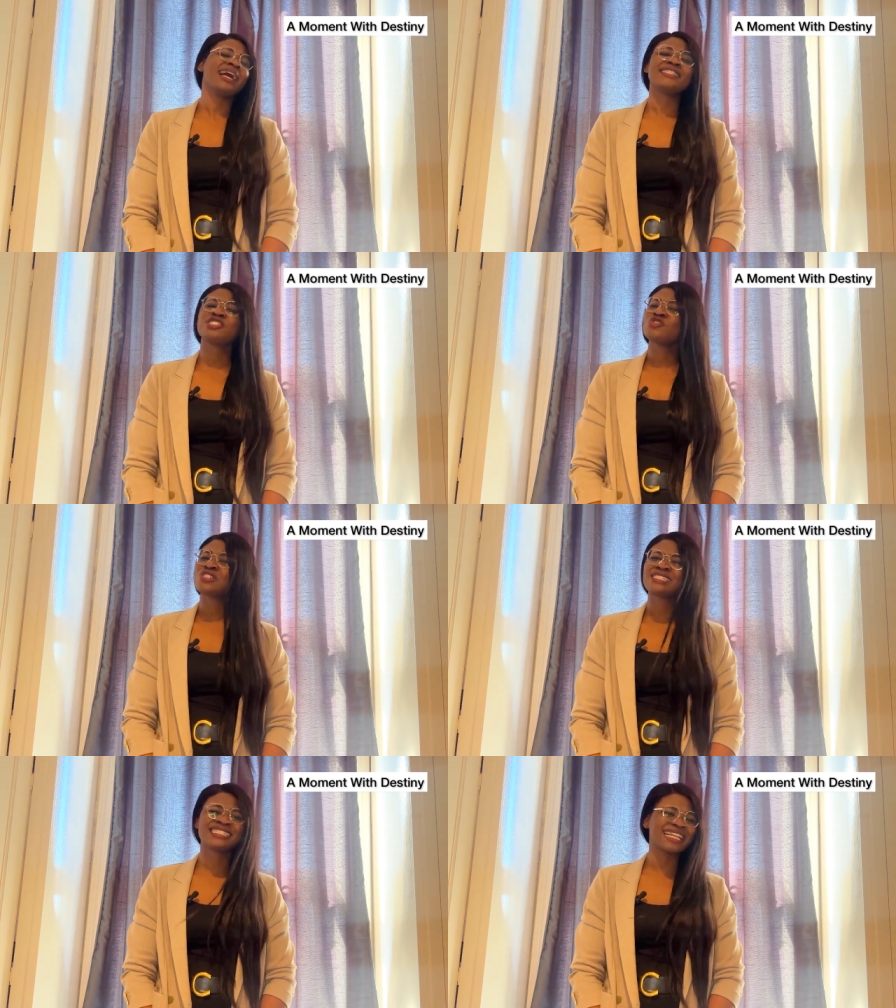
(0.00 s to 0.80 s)
I see
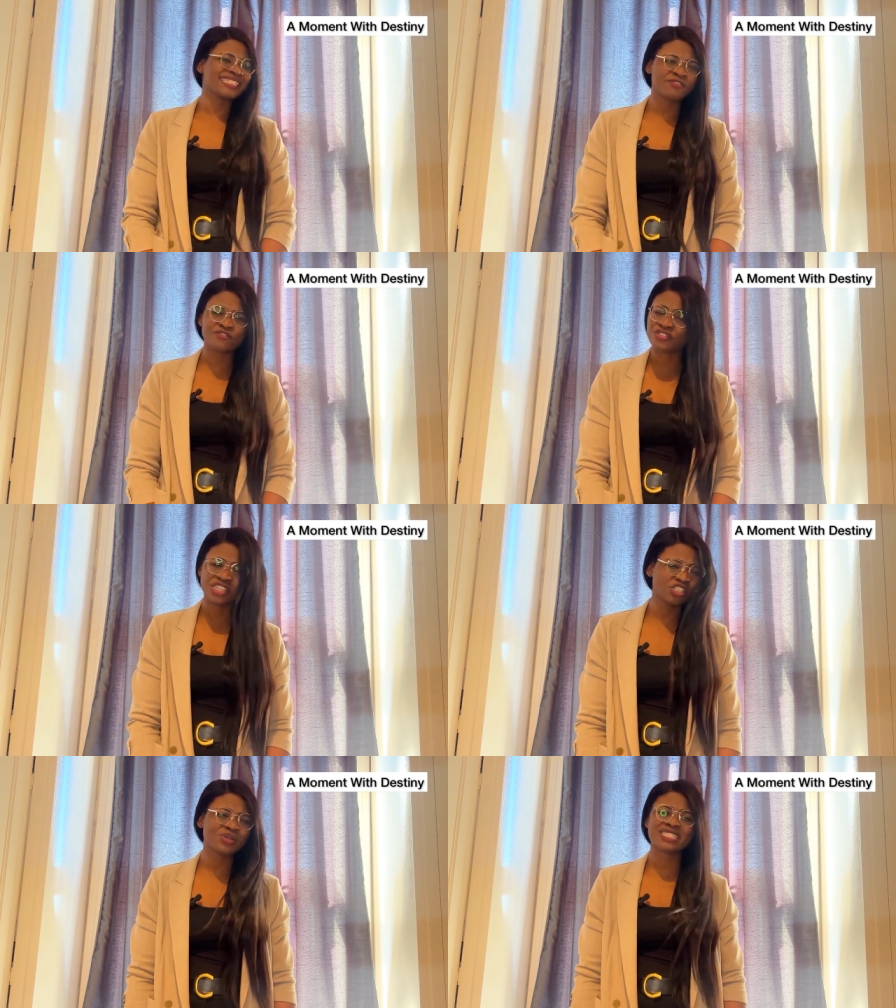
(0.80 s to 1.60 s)
us getting
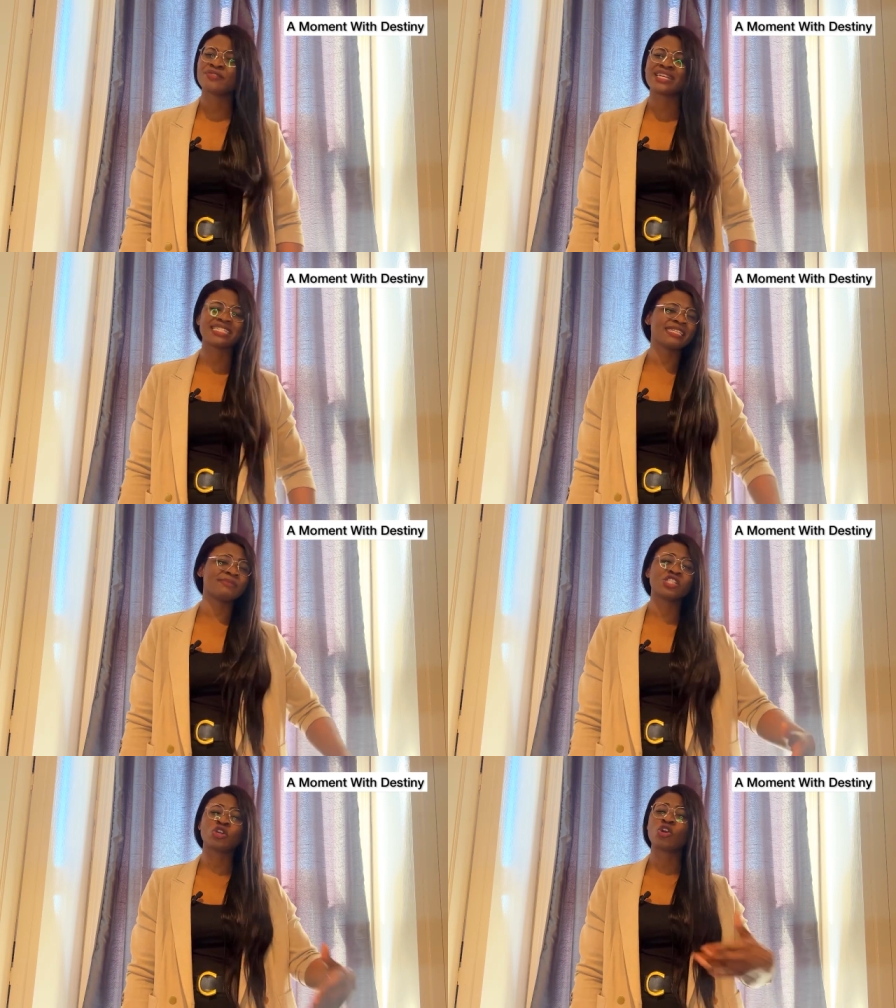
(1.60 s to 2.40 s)
victories even as
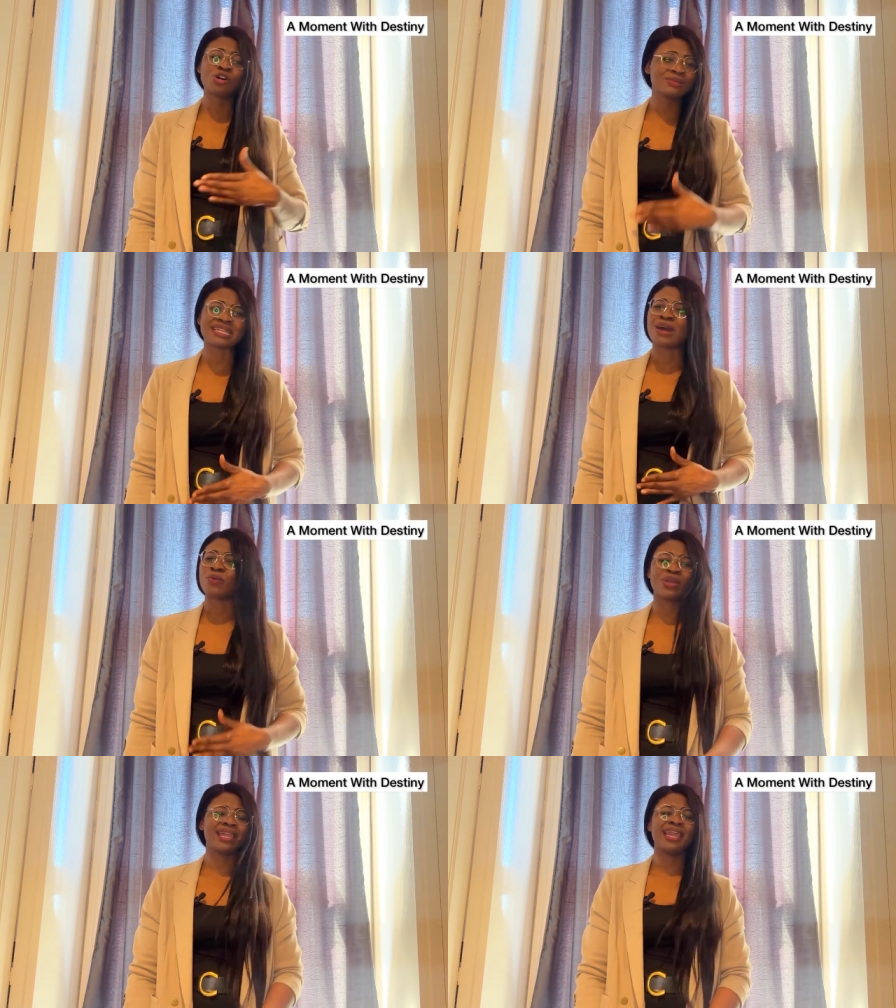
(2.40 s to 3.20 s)
temptation comes our
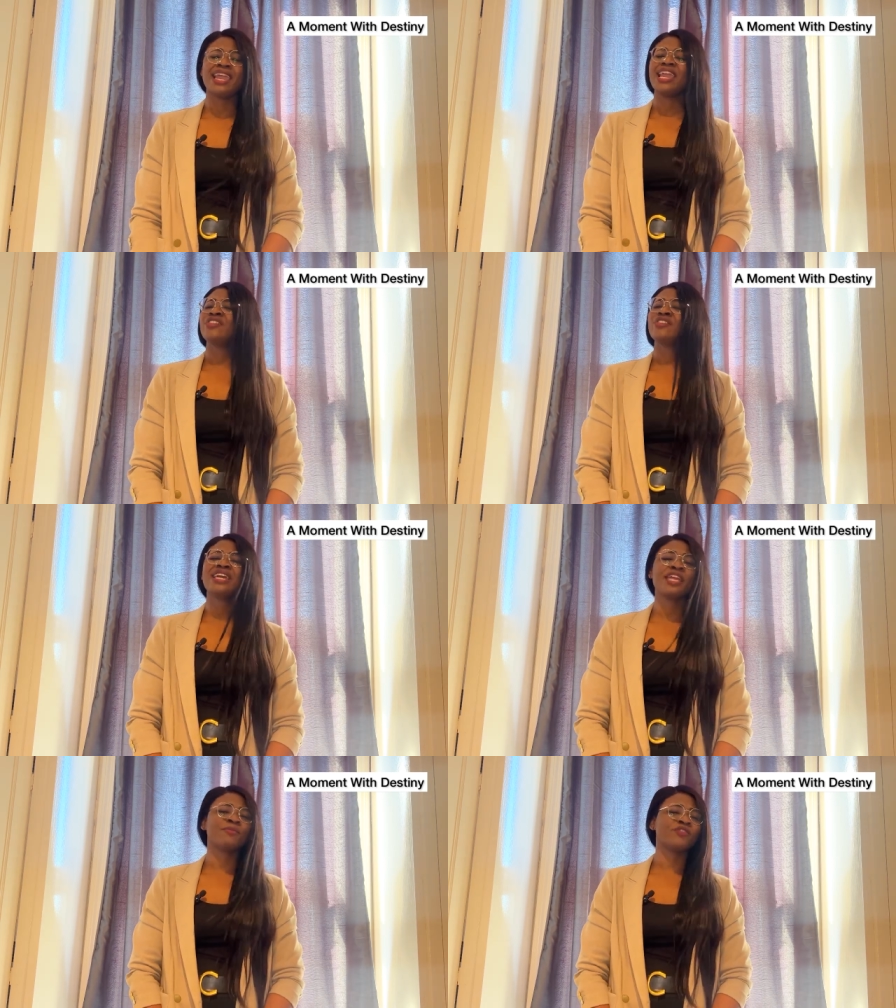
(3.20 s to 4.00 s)
way. In
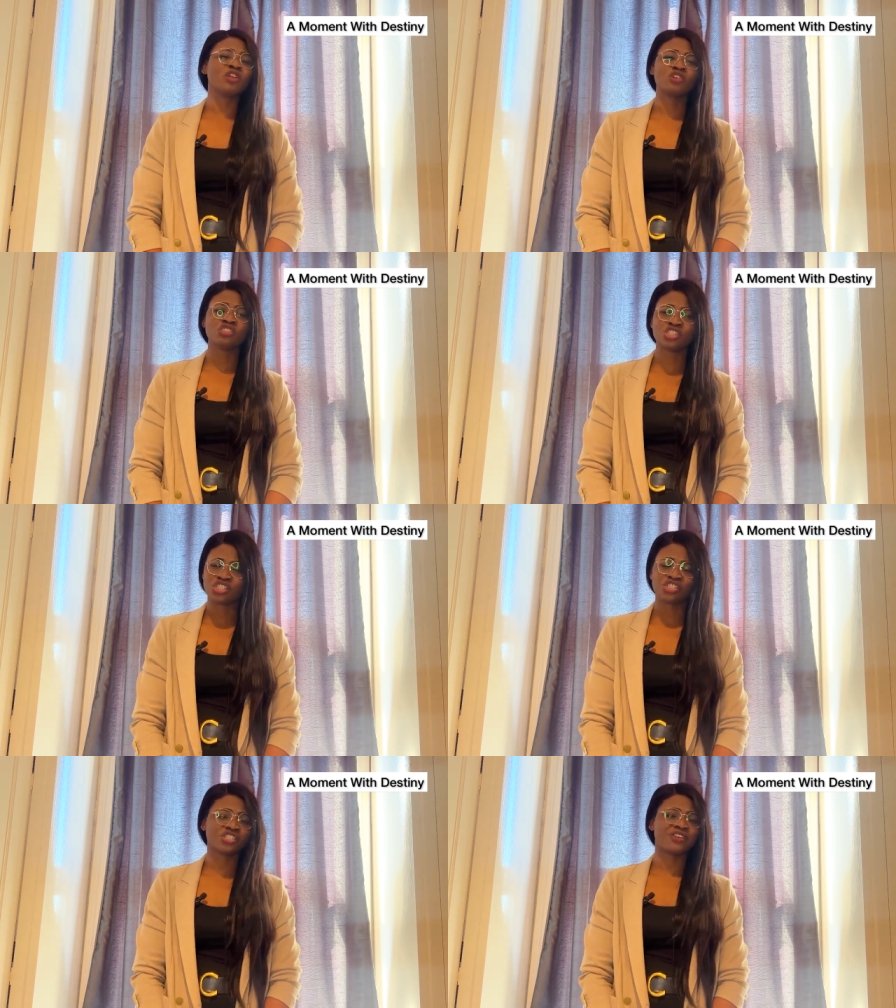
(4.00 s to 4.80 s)
the name of the Lord
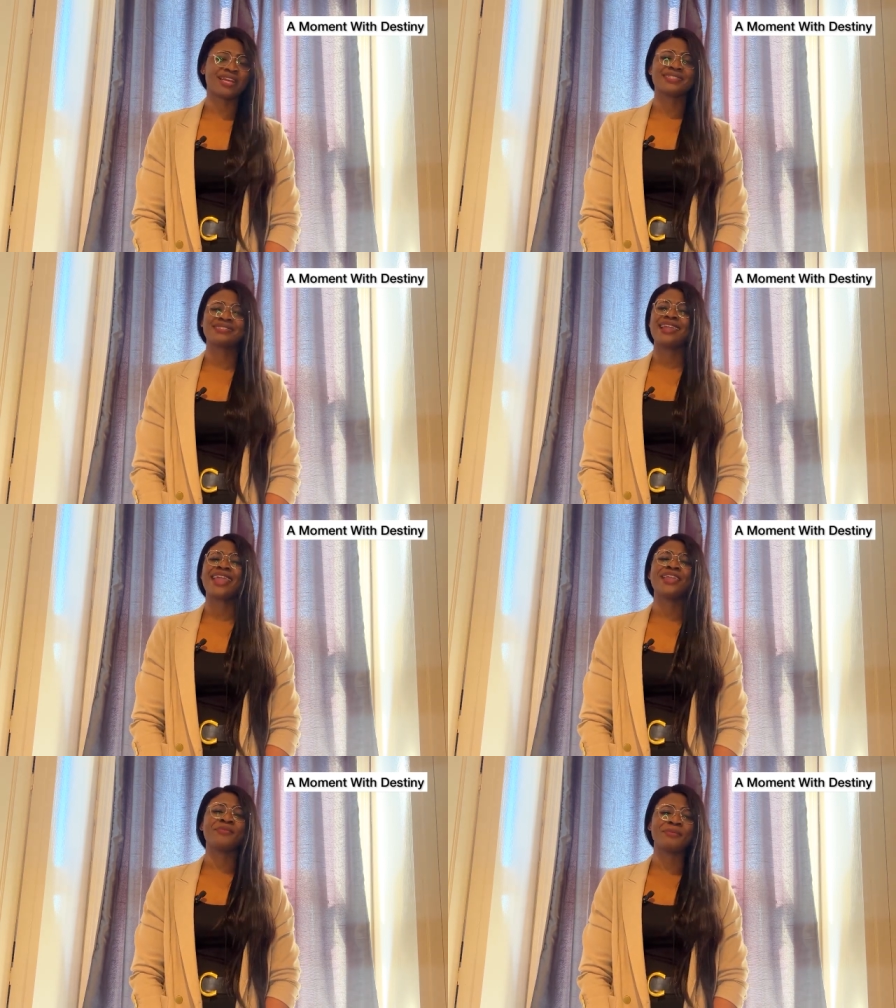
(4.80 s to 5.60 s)
Jesus Christ.
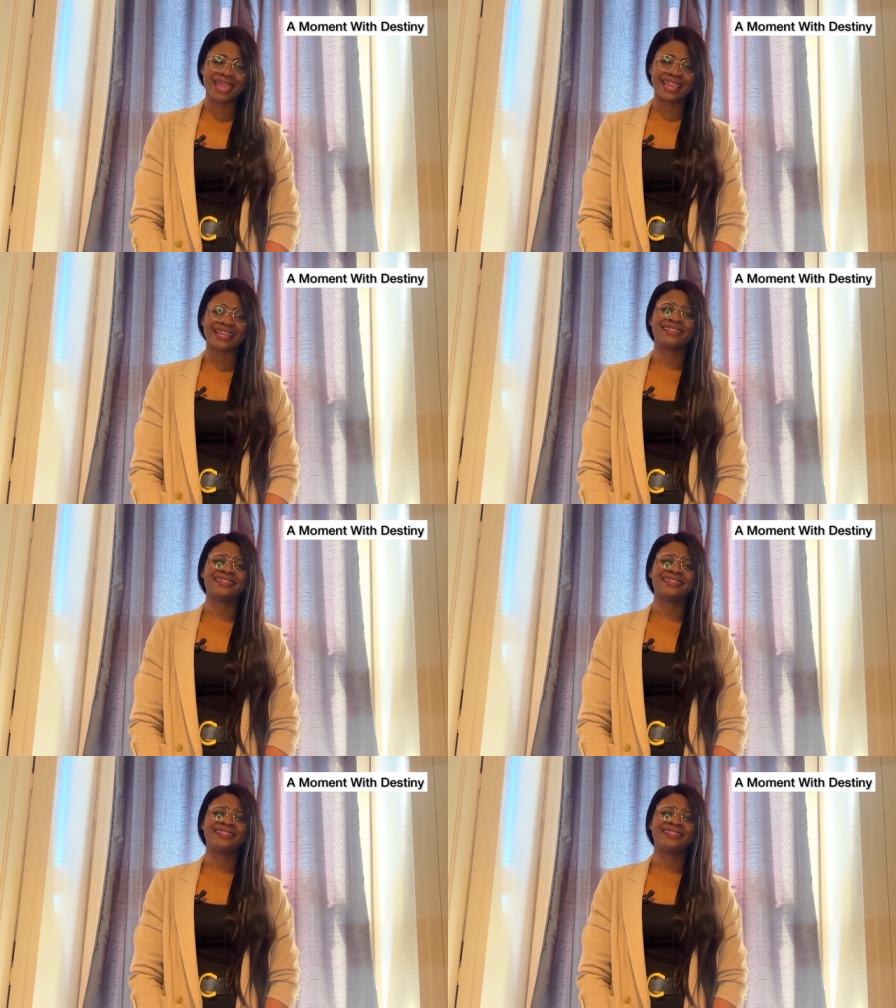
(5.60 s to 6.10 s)
Amen.